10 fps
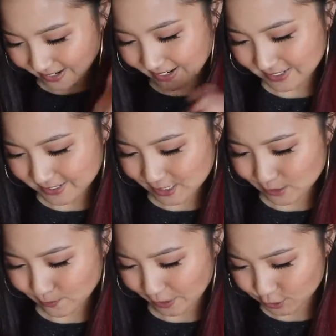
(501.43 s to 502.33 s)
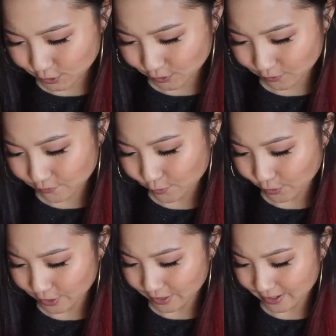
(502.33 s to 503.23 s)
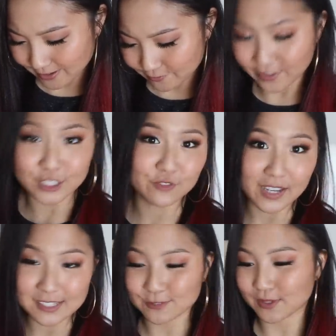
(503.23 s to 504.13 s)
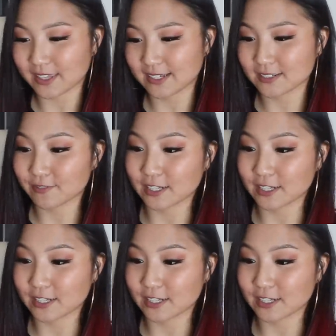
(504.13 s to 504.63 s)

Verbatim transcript: I guess a special for VegFest when they did